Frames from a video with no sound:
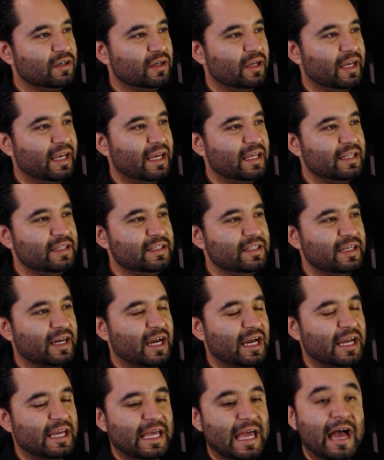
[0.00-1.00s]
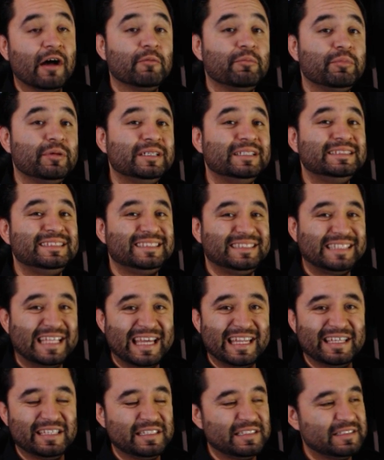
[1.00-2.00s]
N D I Output
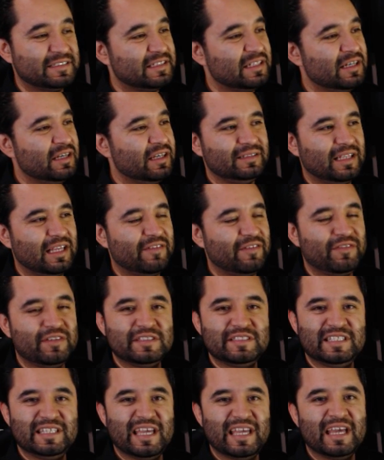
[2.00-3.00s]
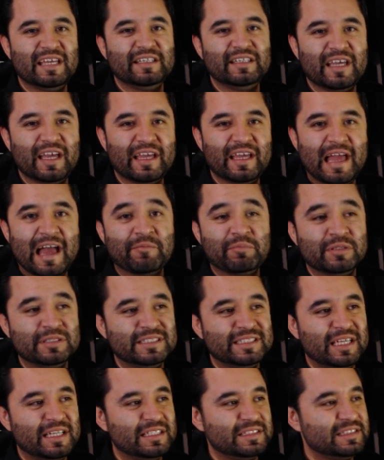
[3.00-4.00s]
Settings. If you see N D I output
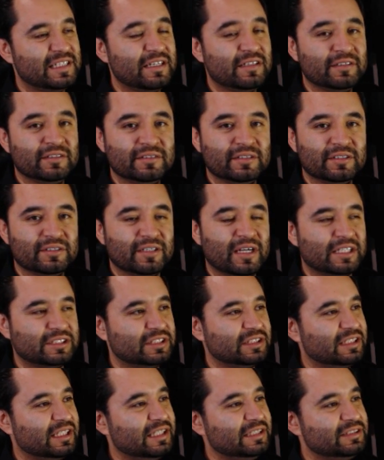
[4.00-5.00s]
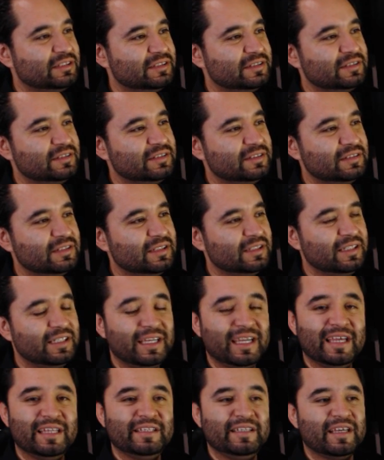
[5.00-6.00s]
settings there, congratulations,
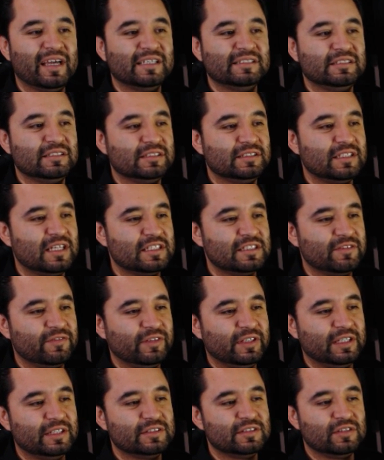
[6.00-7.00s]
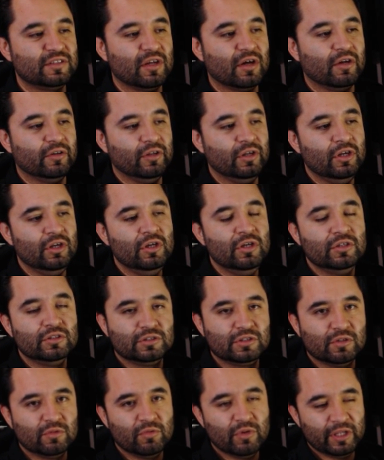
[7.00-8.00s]
N D I successfully installed.
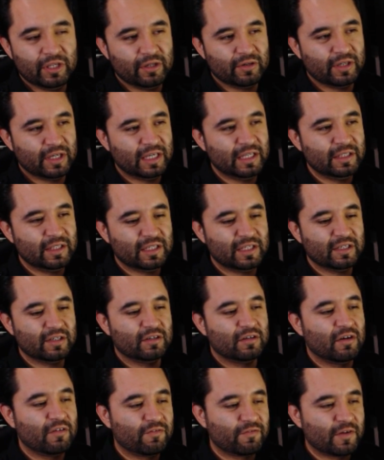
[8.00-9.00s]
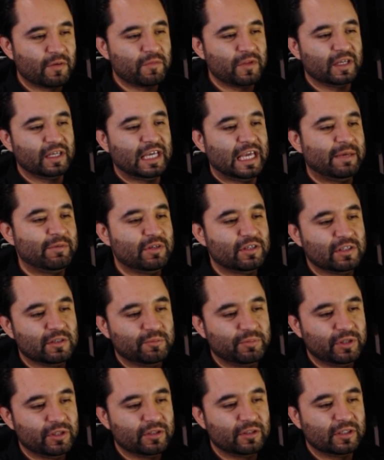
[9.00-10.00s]
So when you're in here from the gaming
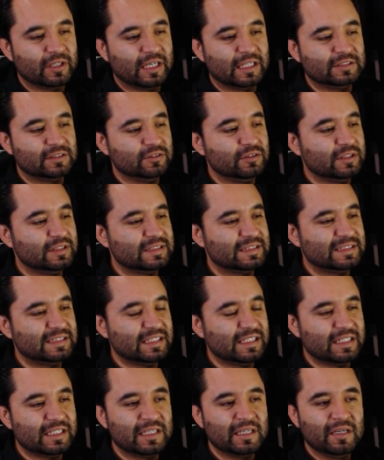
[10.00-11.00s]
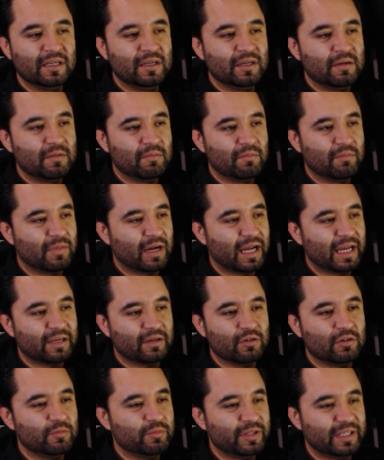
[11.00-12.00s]
computer, as you can see, my
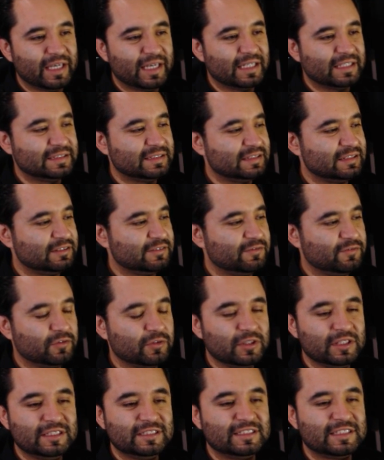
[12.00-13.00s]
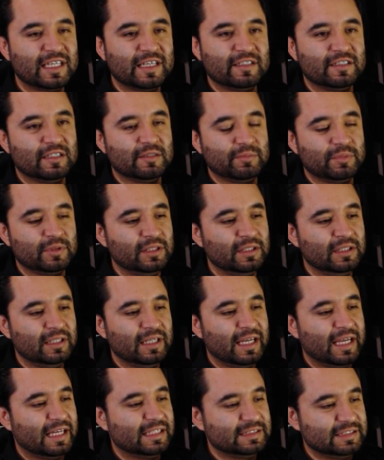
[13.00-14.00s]
O B S is fully set up
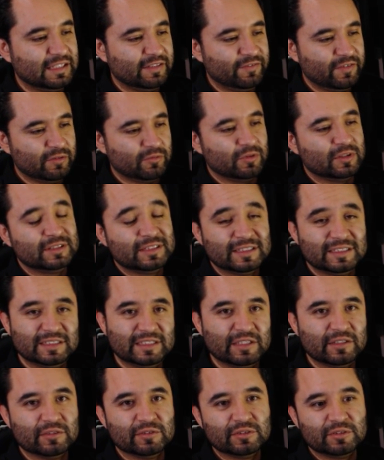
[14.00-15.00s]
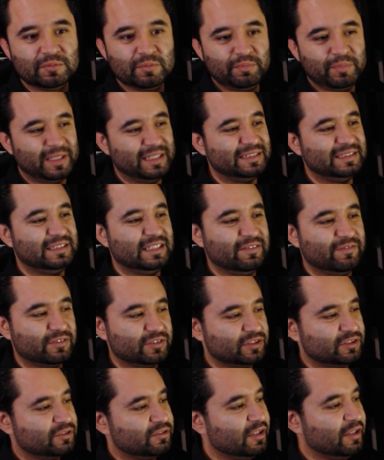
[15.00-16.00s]
as if it was a single P C for
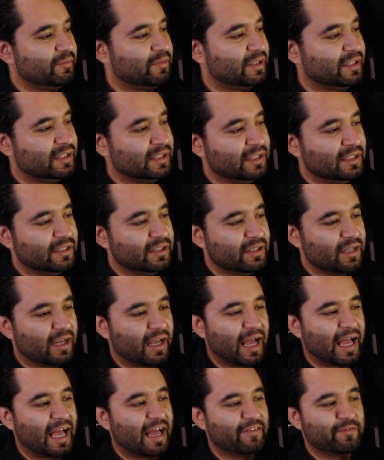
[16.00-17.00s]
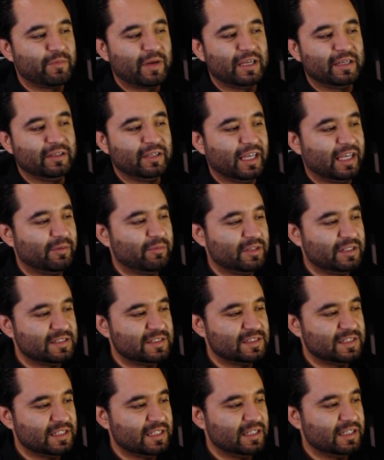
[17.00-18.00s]
streaming. I have my gaming
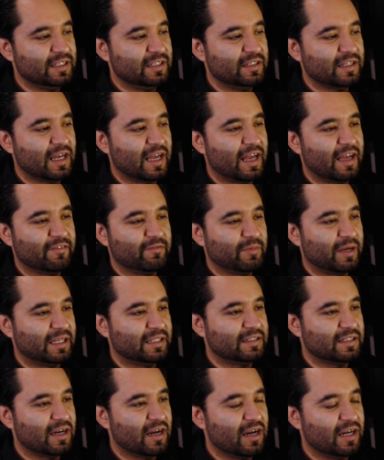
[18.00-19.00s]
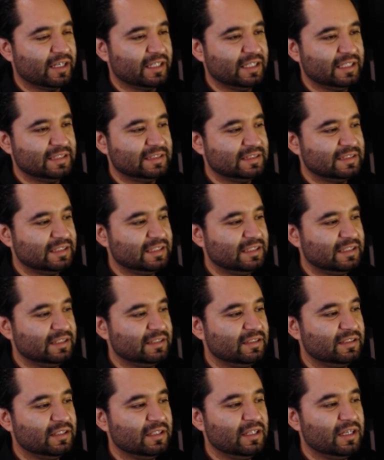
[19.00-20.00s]
scene, I have my talking scene,
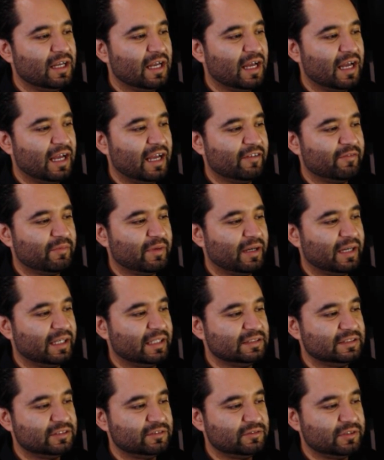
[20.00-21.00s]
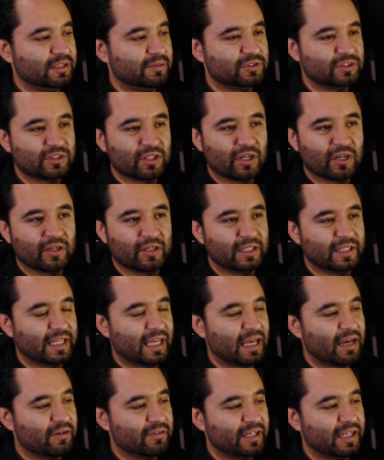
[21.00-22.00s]
I have my stream starting
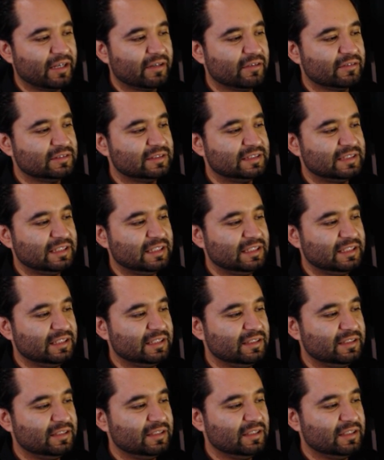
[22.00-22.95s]
countdown scene,